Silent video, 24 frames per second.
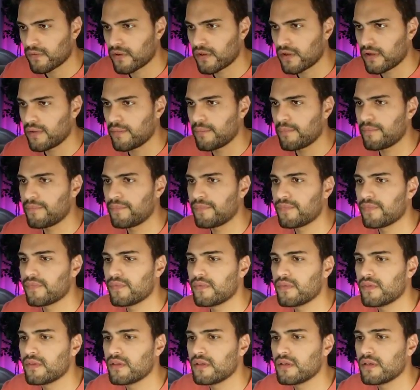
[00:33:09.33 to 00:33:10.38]
Okay.
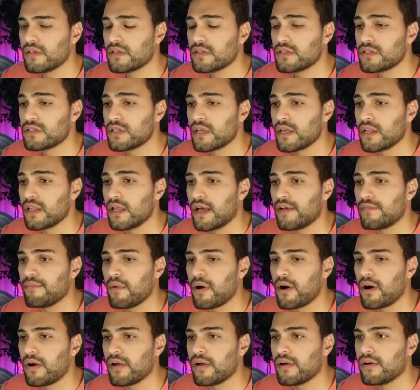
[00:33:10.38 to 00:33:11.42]
Stay alive,
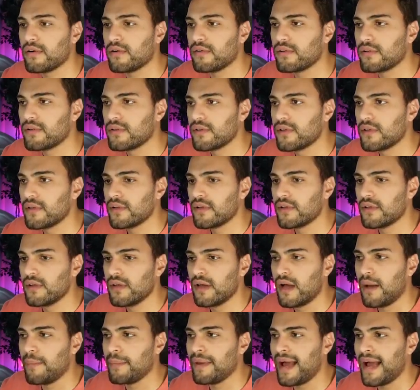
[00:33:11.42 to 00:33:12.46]
Mario.
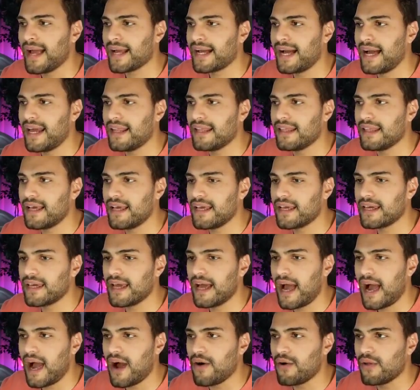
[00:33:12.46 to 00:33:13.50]
I mean, I kind of like
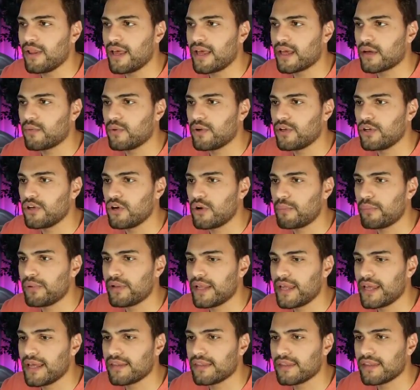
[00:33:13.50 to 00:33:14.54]
it how like when you're
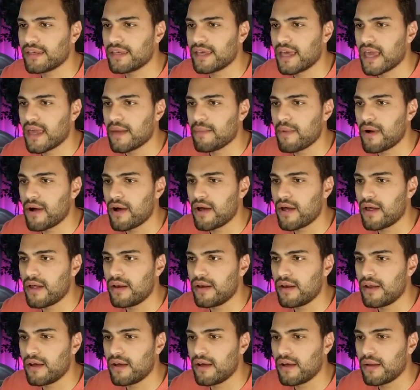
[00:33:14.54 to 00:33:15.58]
playing the game
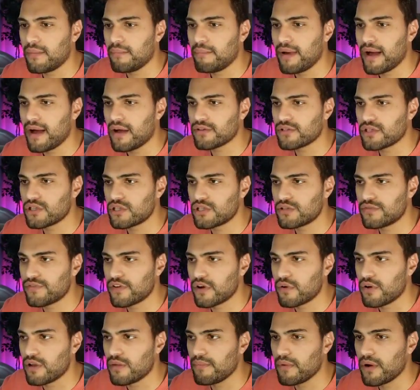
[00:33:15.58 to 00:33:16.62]
on uh, Bowser's
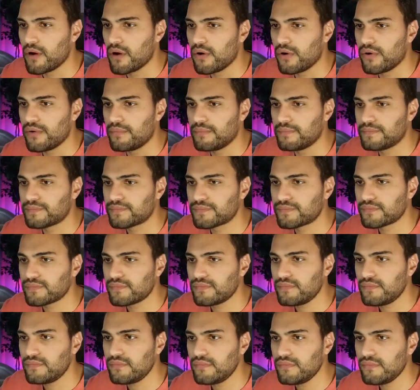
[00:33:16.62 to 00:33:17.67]
Fury mode,
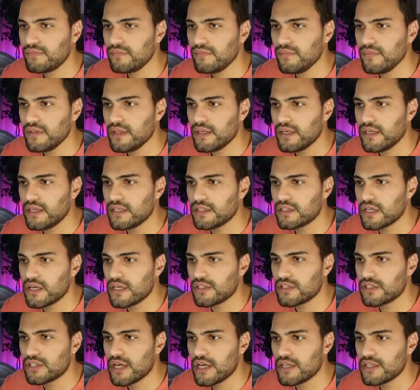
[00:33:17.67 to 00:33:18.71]
it,
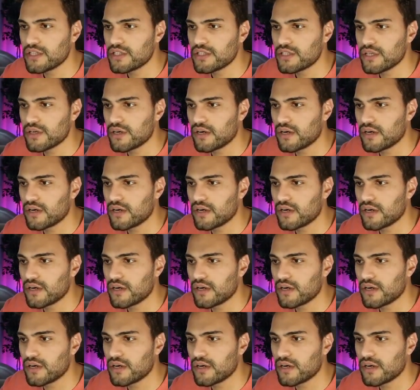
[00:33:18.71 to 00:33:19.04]
it changes